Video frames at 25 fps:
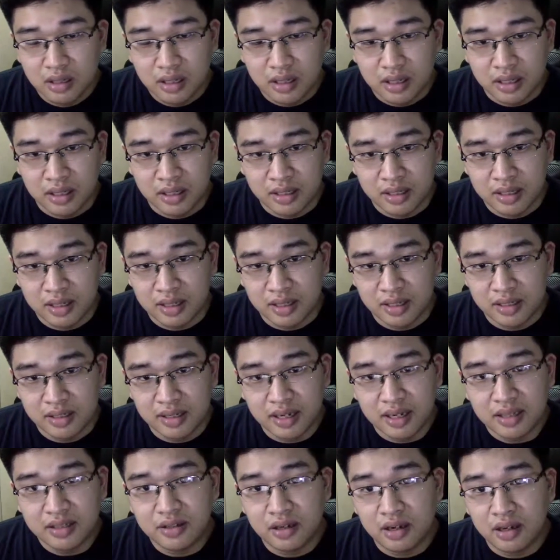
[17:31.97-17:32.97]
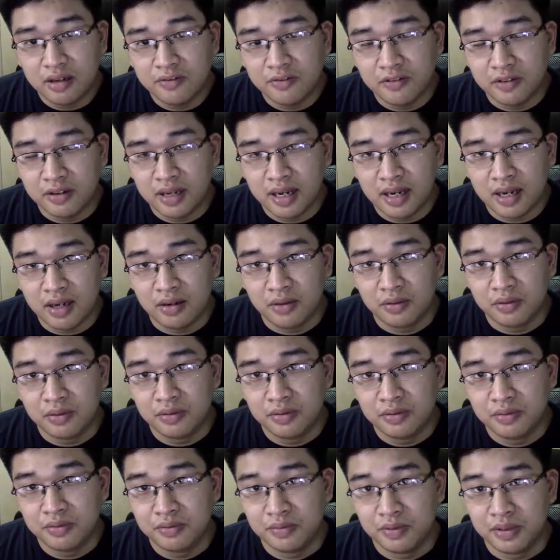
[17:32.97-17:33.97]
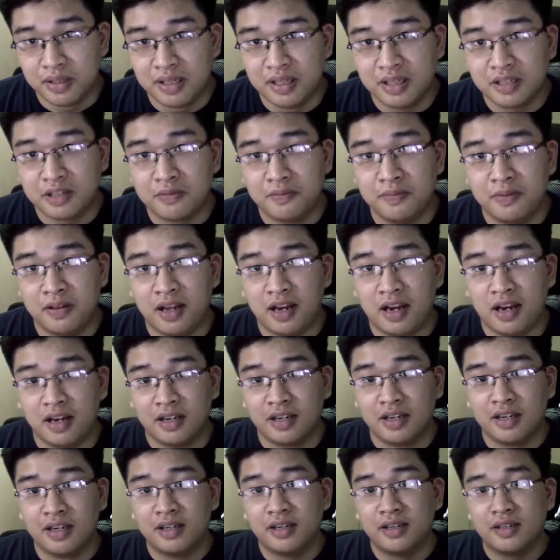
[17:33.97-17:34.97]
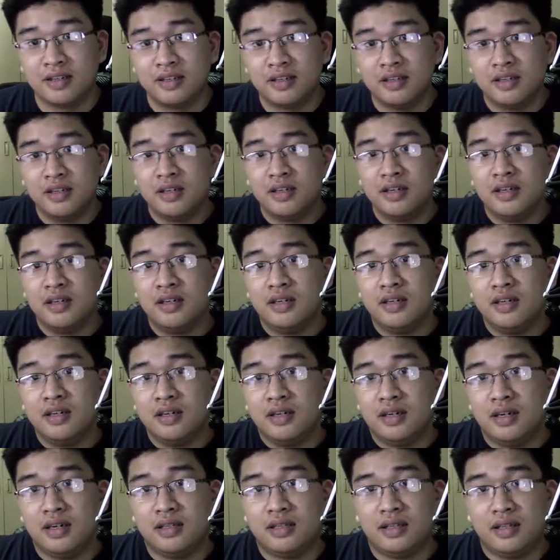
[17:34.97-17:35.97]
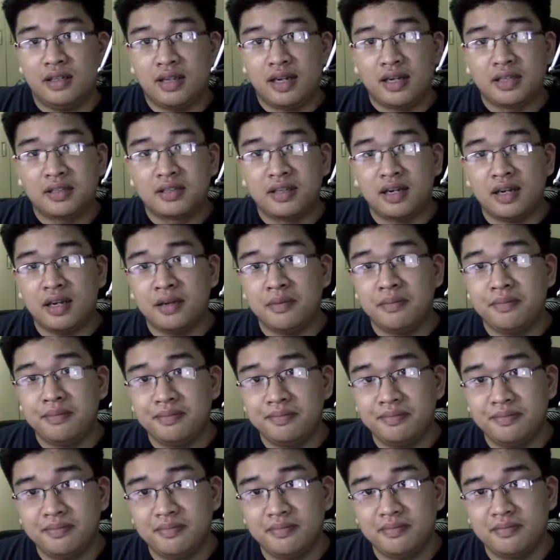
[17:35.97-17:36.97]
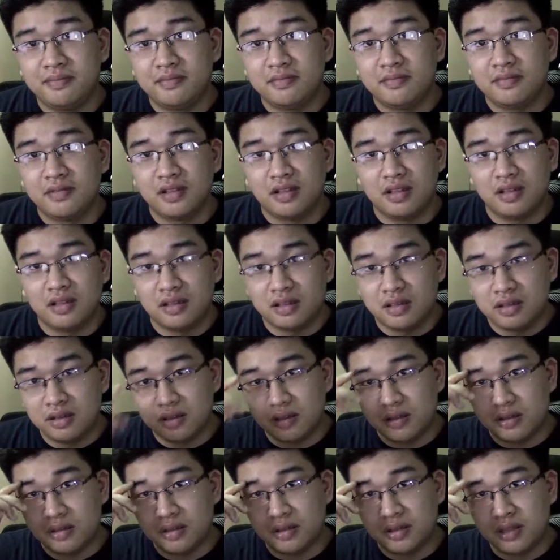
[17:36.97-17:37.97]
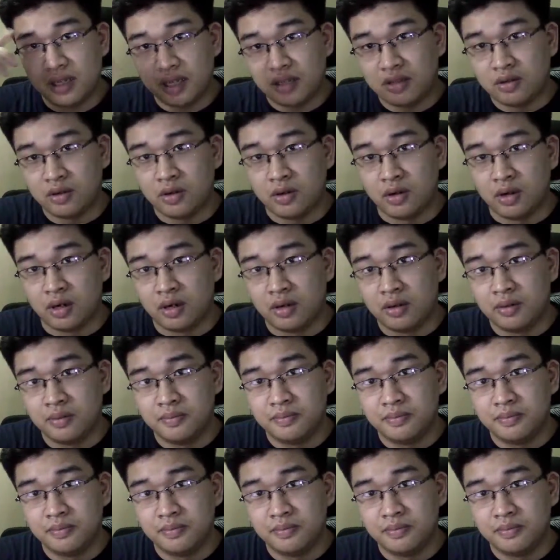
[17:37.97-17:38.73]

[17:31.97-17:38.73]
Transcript: And that's all for now with this vlog. Until next time, stay Tor.